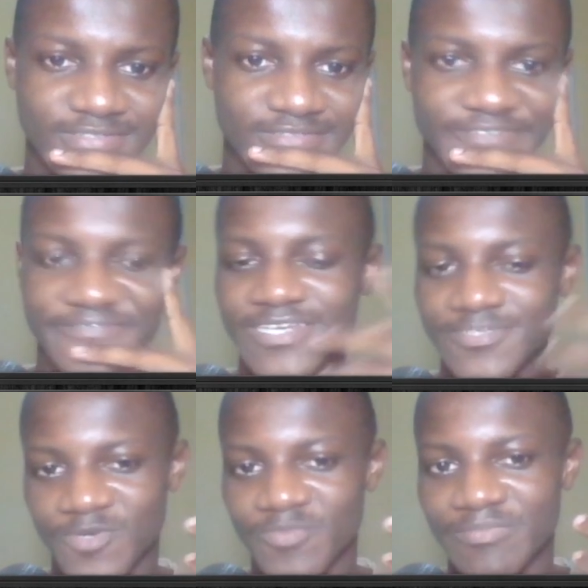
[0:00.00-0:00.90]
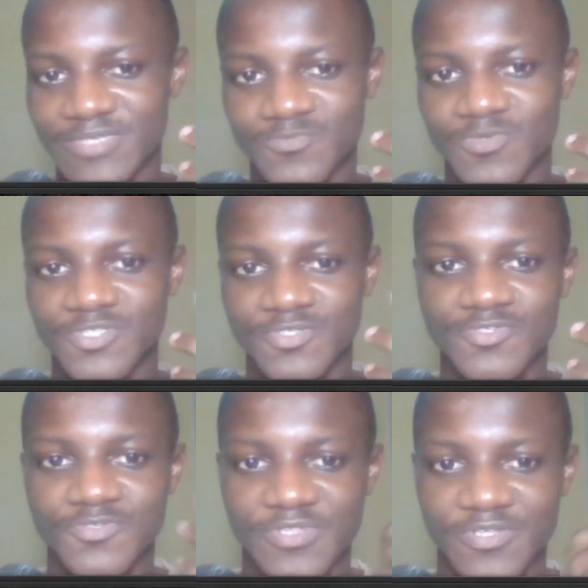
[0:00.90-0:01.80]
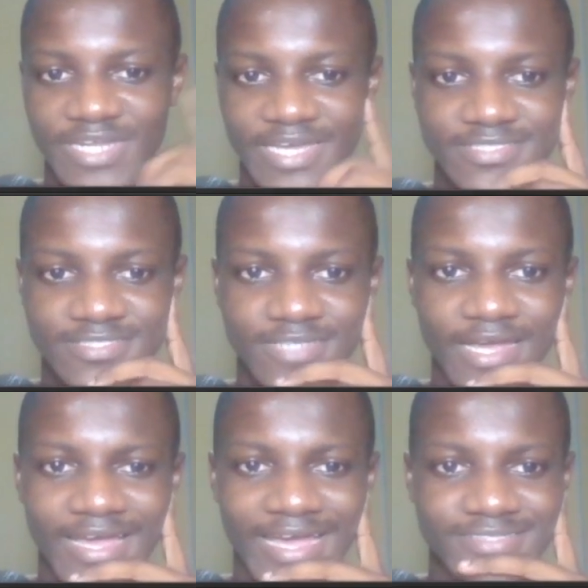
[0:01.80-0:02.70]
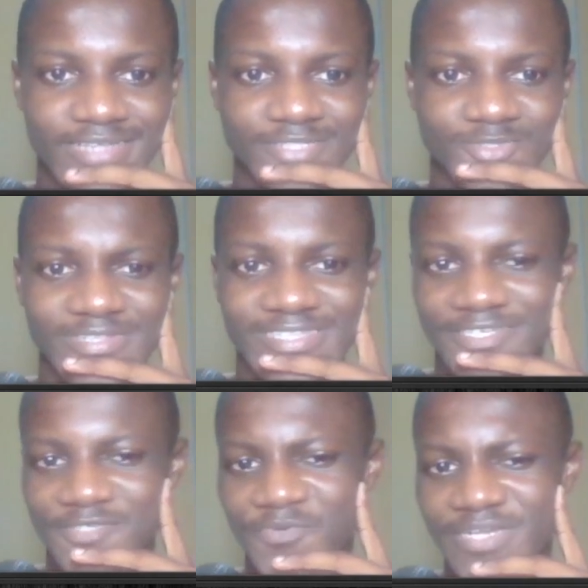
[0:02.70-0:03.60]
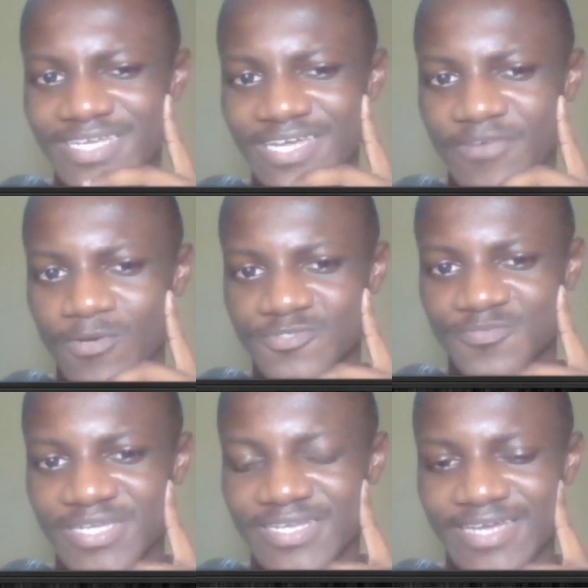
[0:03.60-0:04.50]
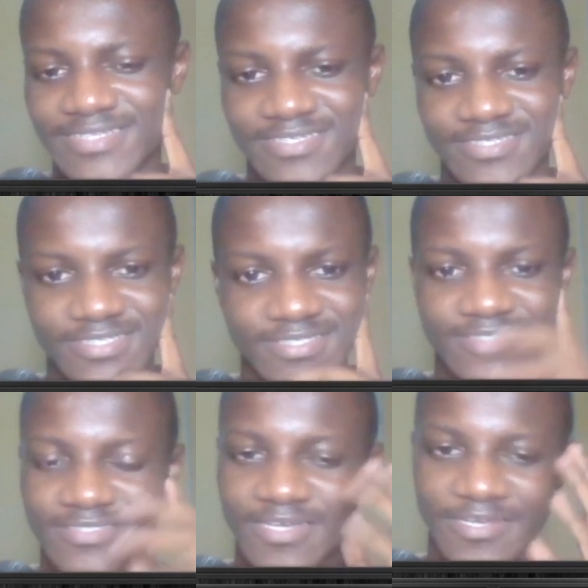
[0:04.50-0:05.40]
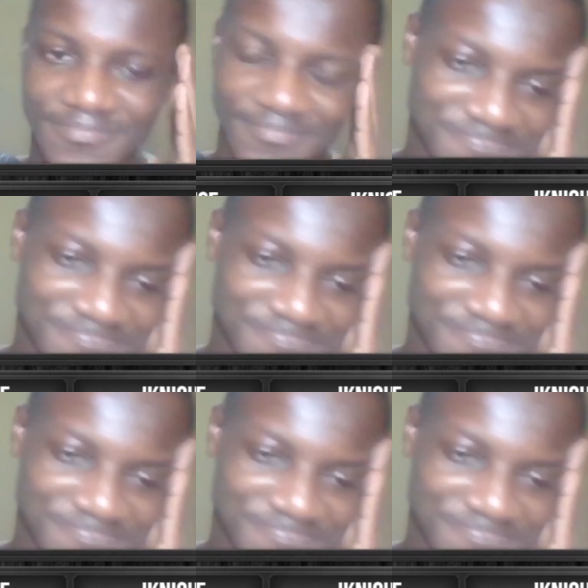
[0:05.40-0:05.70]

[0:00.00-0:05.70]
The first problem is, what do you do with your knights? Yeah, I don't think you really ever want to play knight a6.